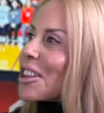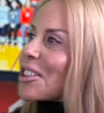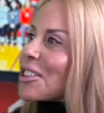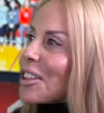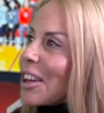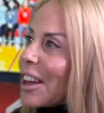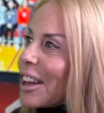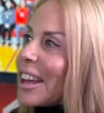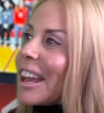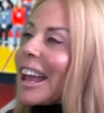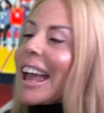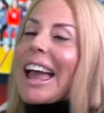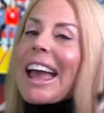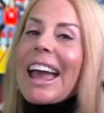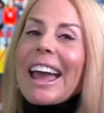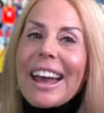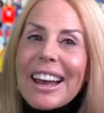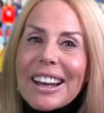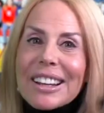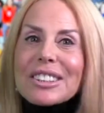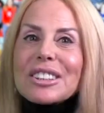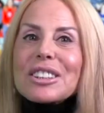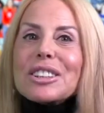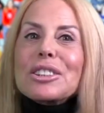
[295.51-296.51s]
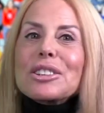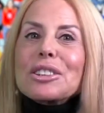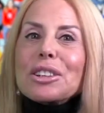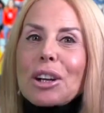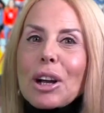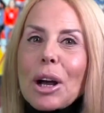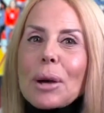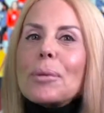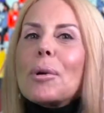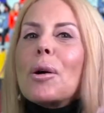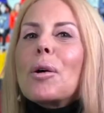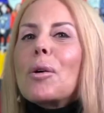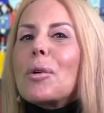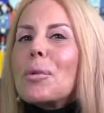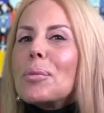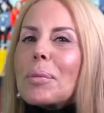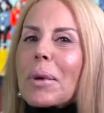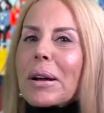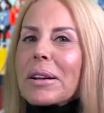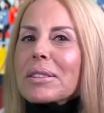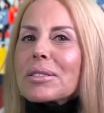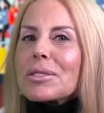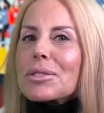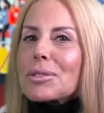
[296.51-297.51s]
They ask to come, oh,
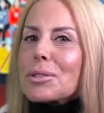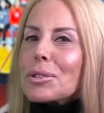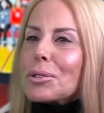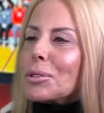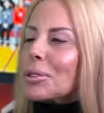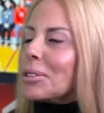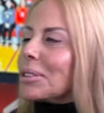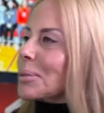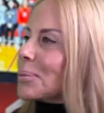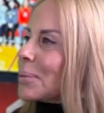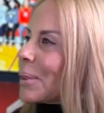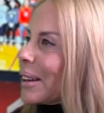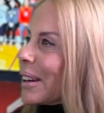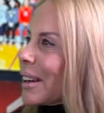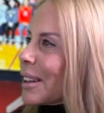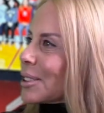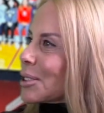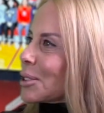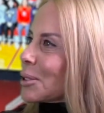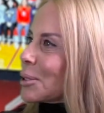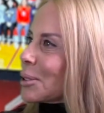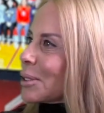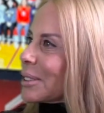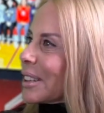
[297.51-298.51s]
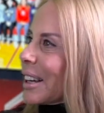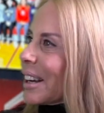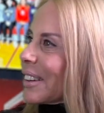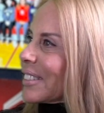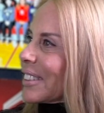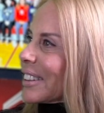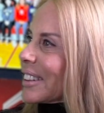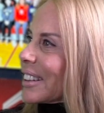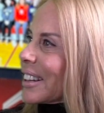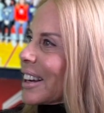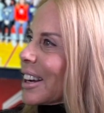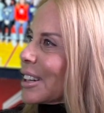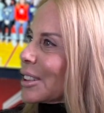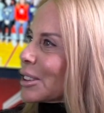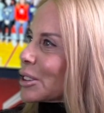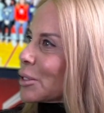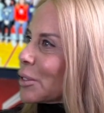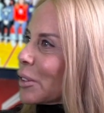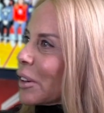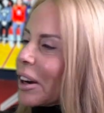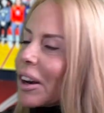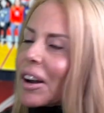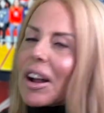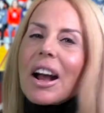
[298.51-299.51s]
my high school is having a college
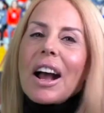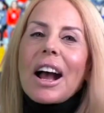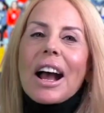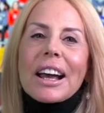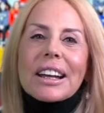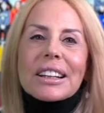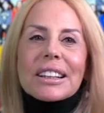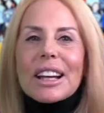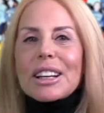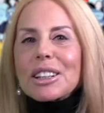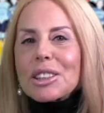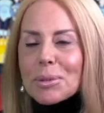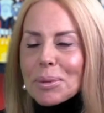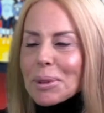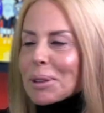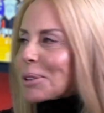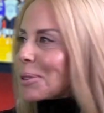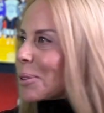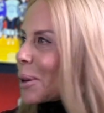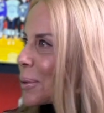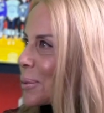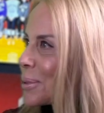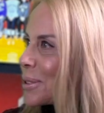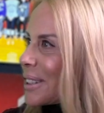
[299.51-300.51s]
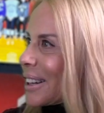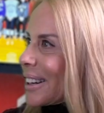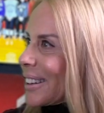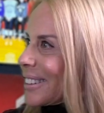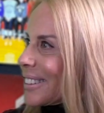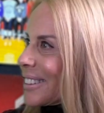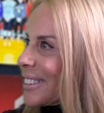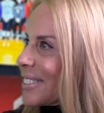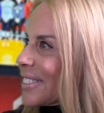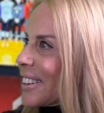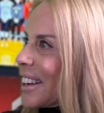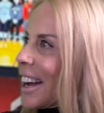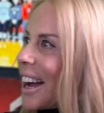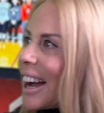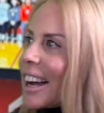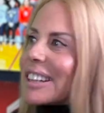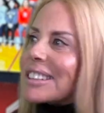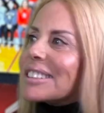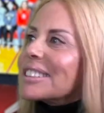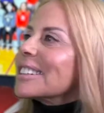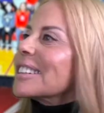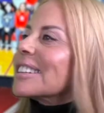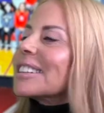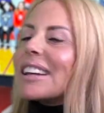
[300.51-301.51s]
fair. I'd like to be the representative. I
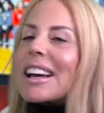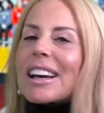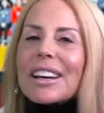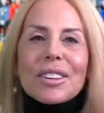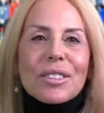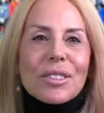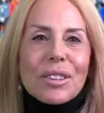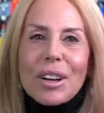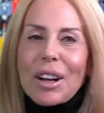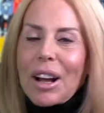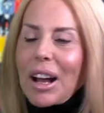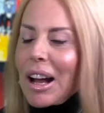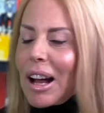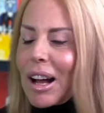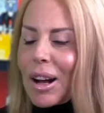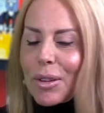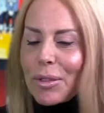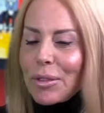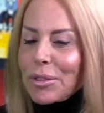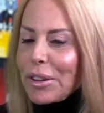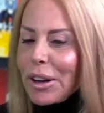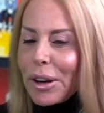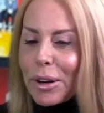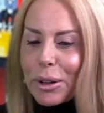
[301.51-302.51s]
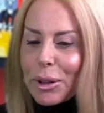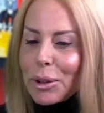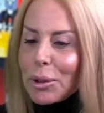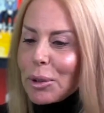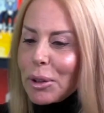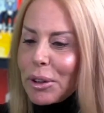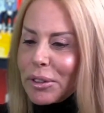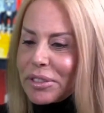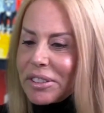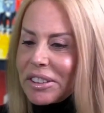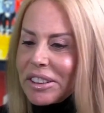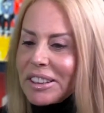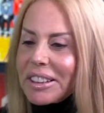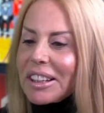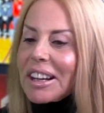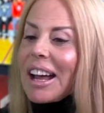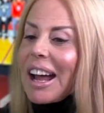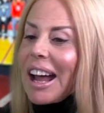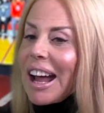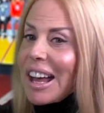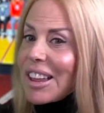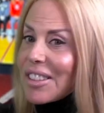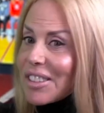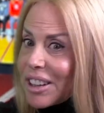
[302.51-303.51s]
see that very often.
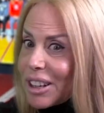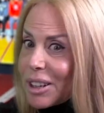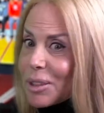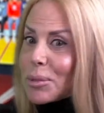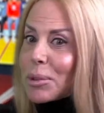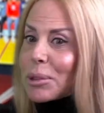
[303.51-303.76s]
And they